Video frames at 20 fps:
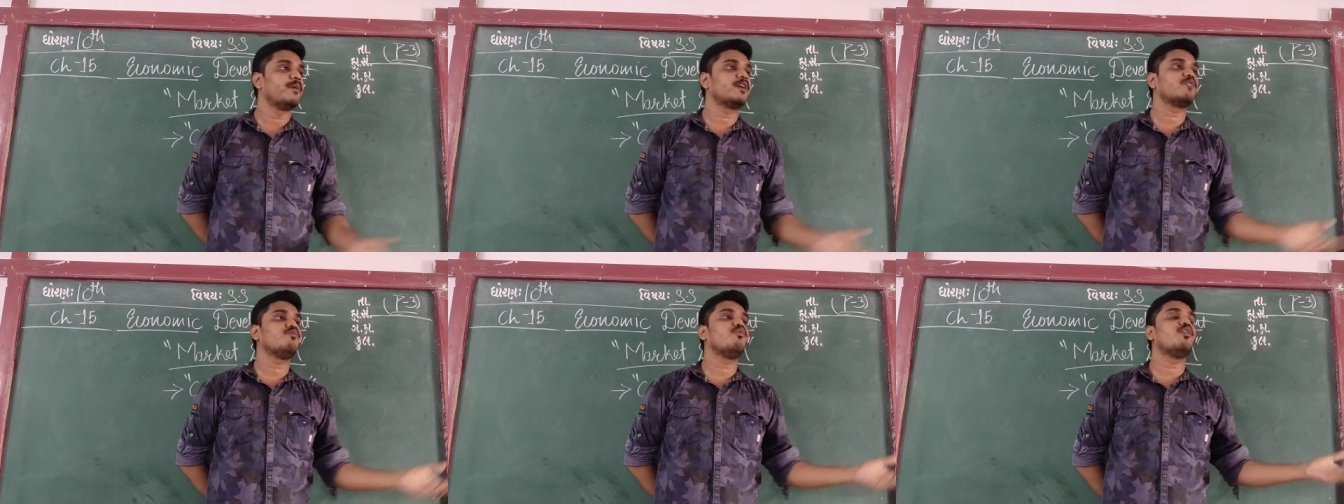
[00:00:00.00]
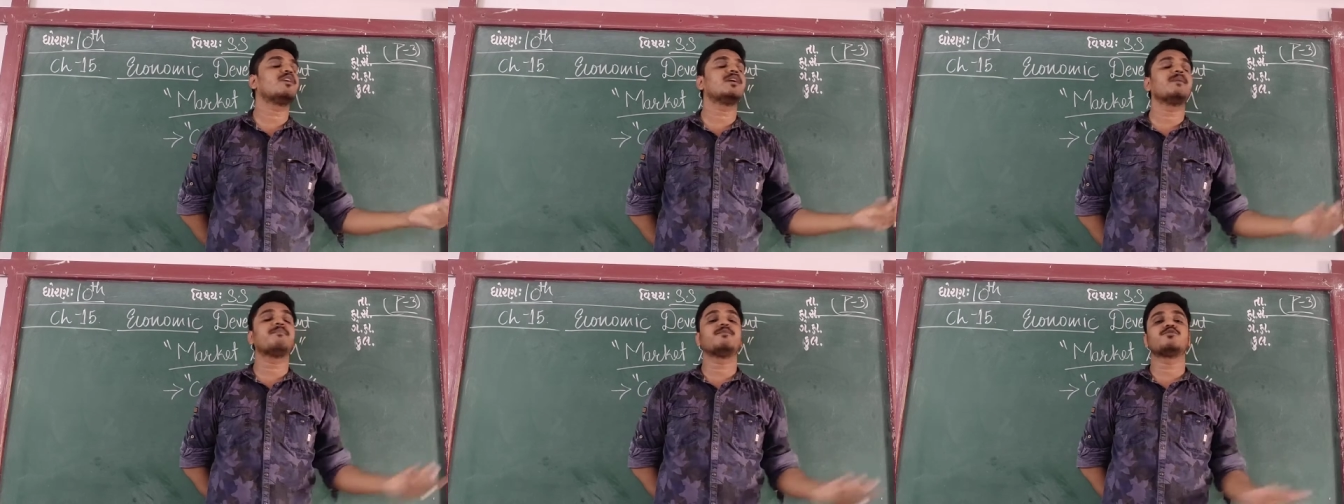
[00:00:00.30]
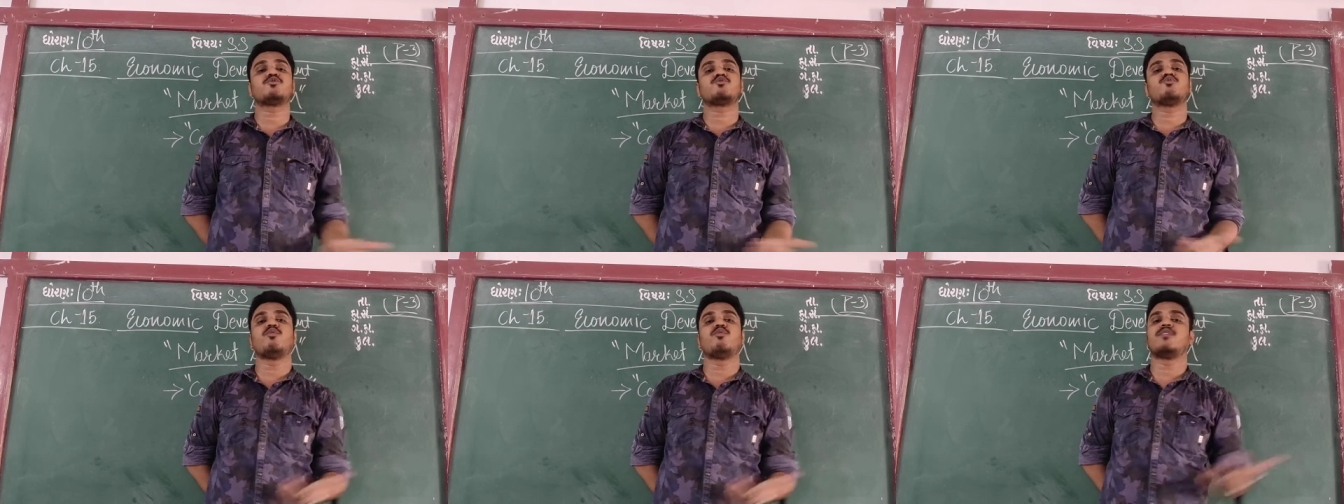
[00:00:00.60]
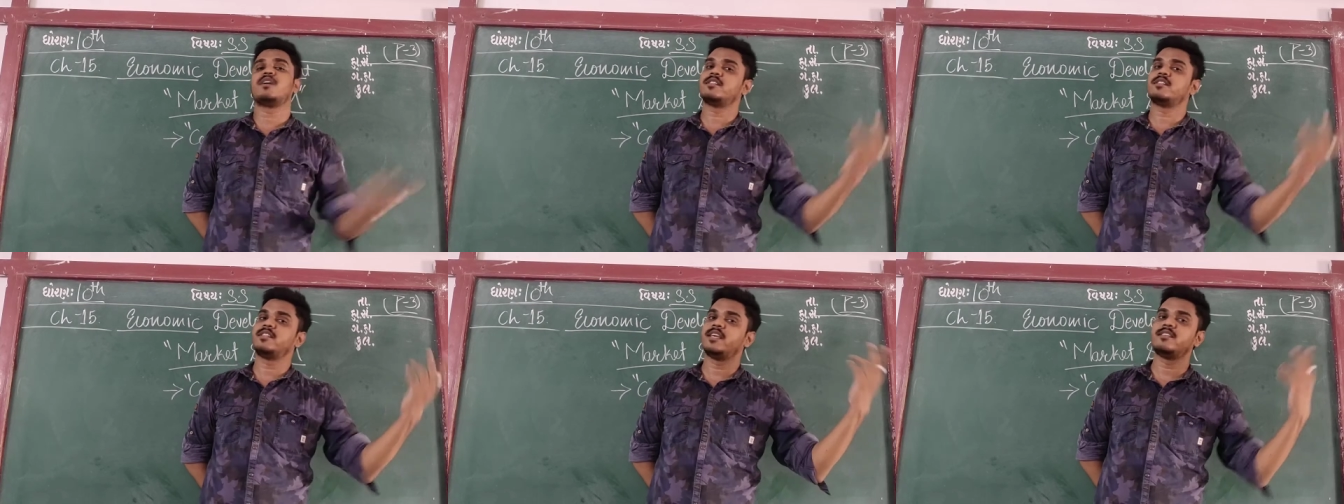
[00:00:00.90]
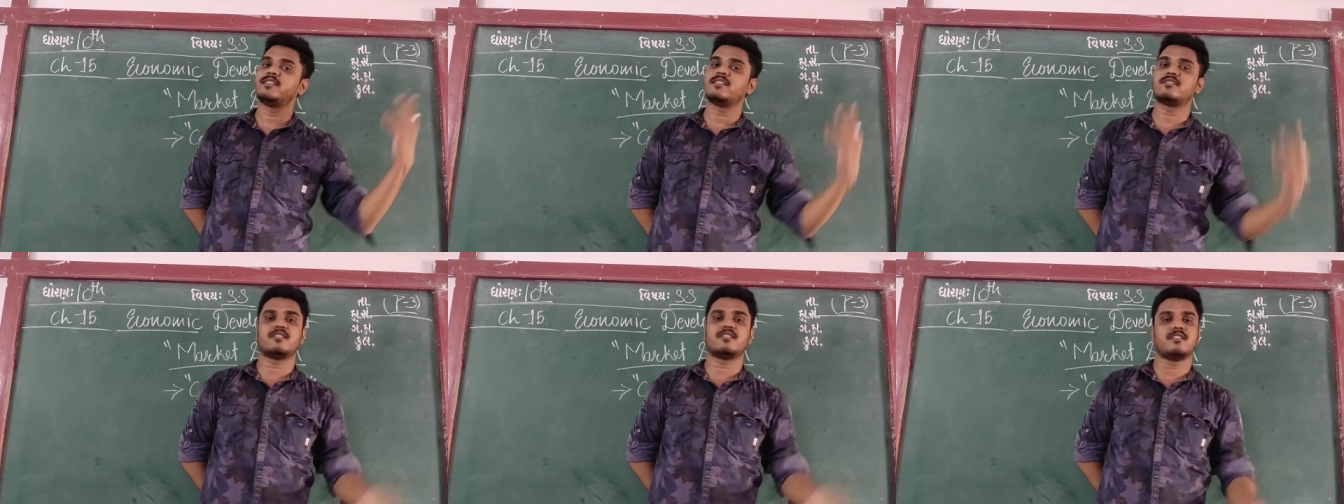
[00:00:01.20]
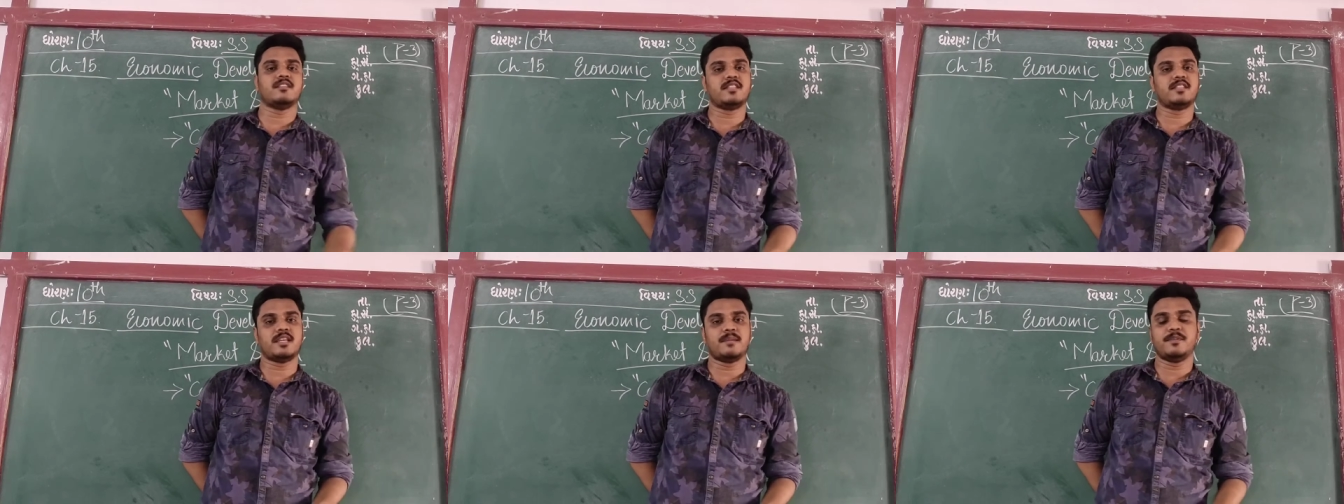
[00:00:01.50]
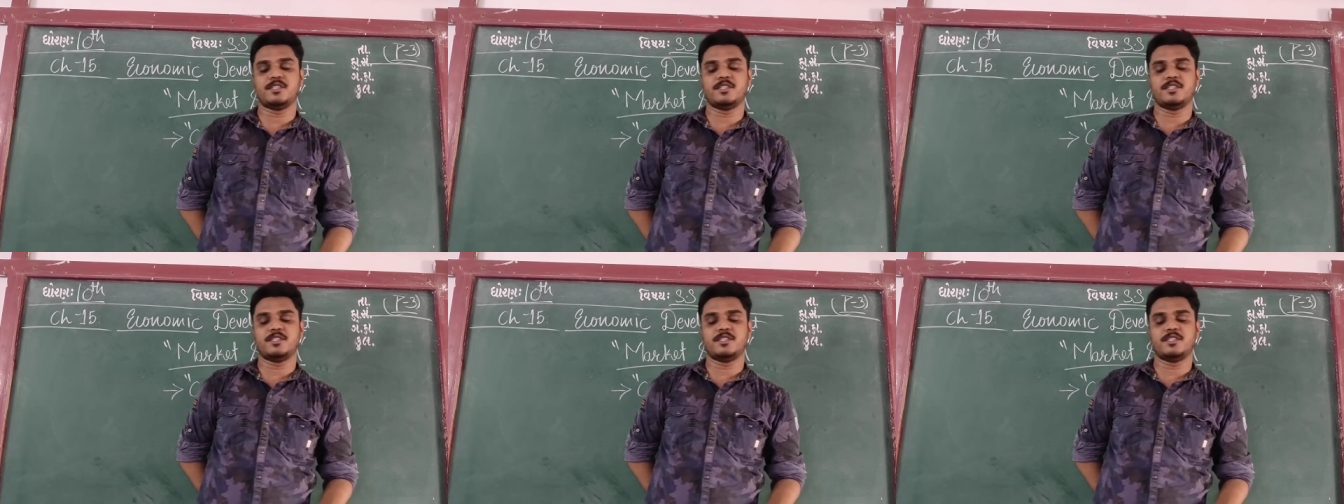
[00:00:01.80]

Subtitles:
But what happens to owner? They just run their